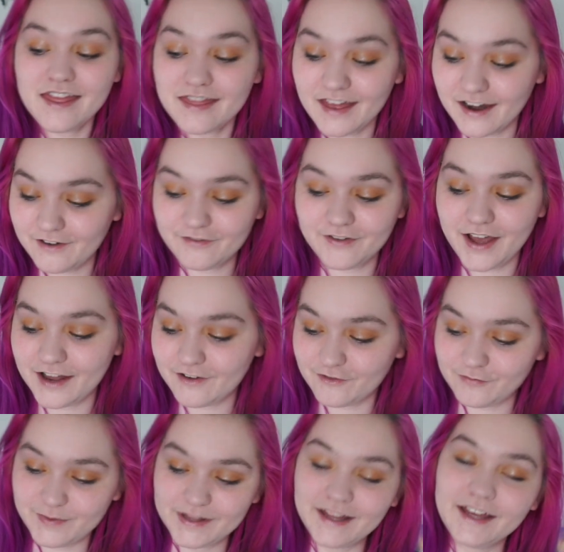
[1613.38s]
that I've kind
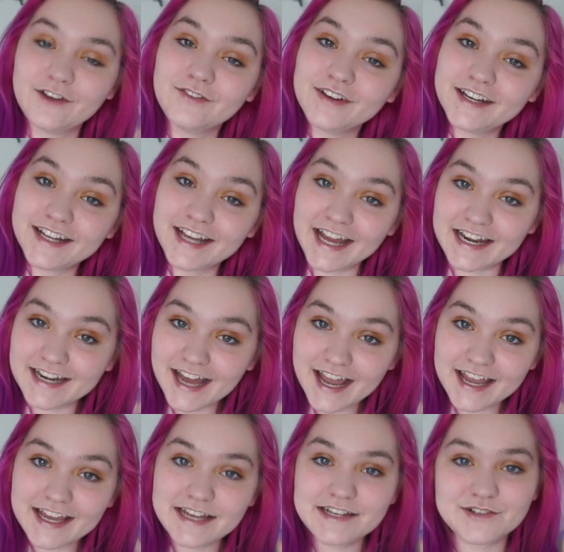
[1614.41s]
of been like reading at
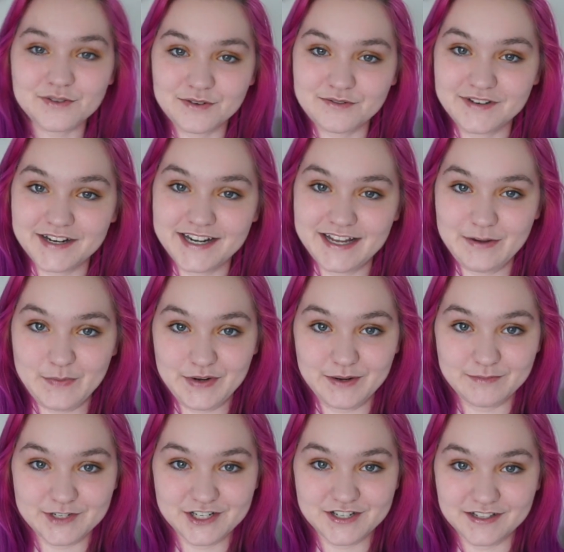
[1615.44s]
night or reading when
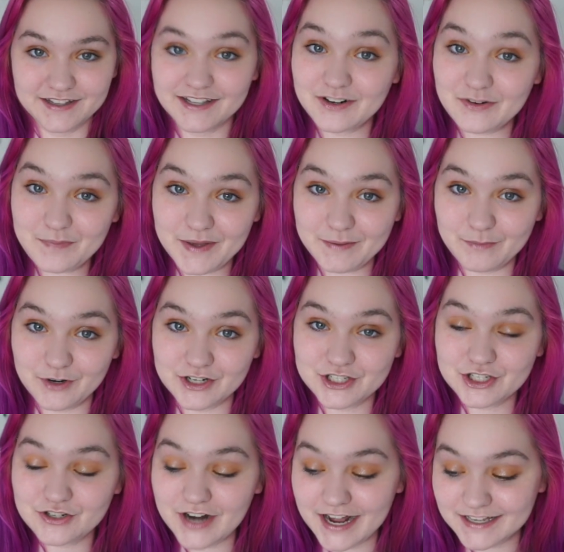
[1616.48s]
I'm just a little bit more
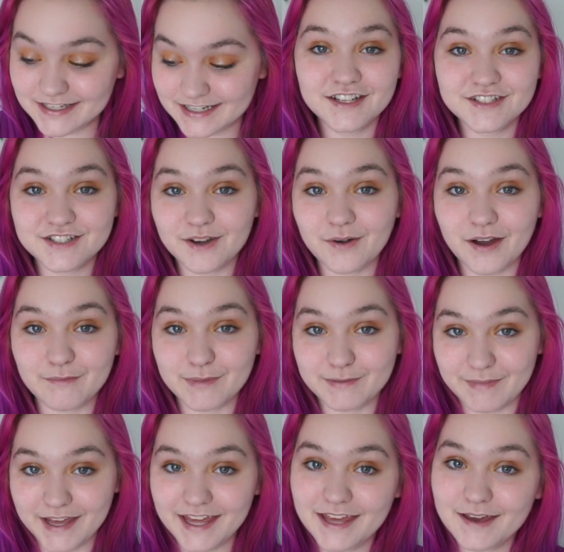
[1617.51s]
stressed. So I've been
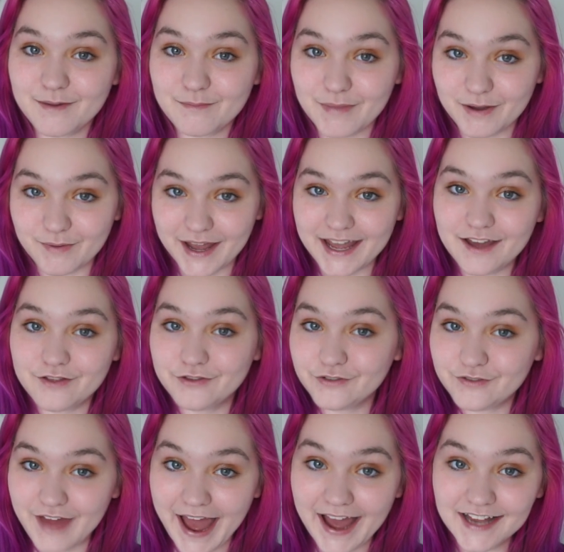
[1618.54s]
making my way
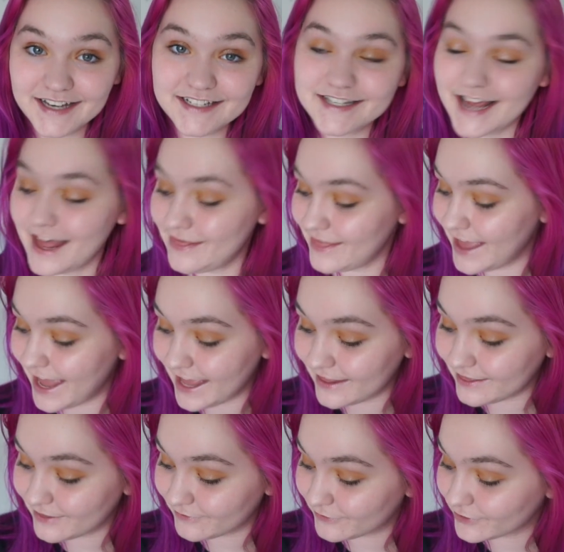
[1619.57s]
through that. And
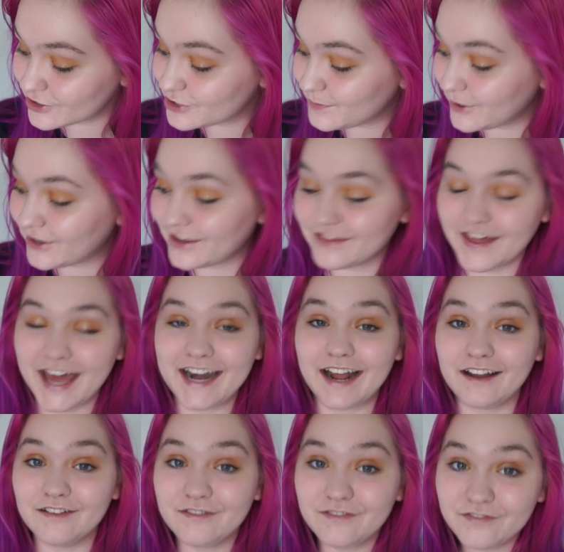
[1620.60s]
then the first book that
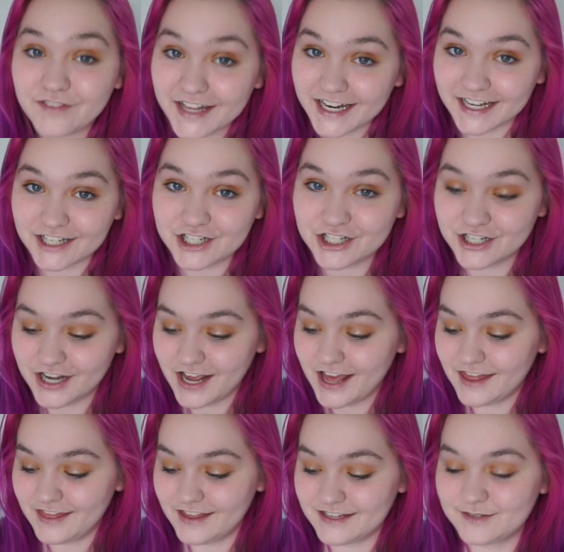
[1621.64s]
I finished
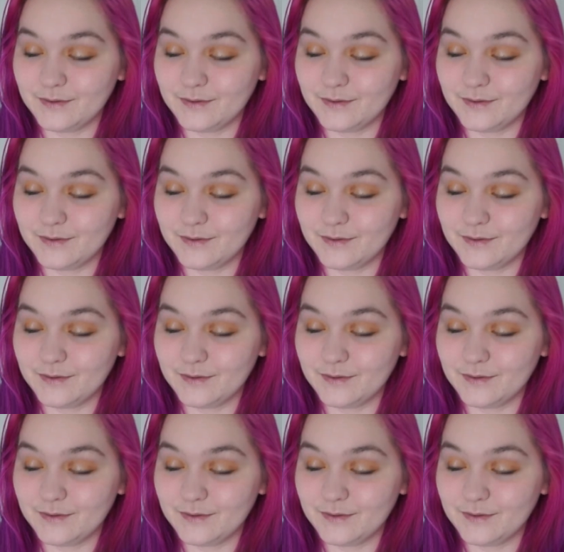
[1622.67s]
this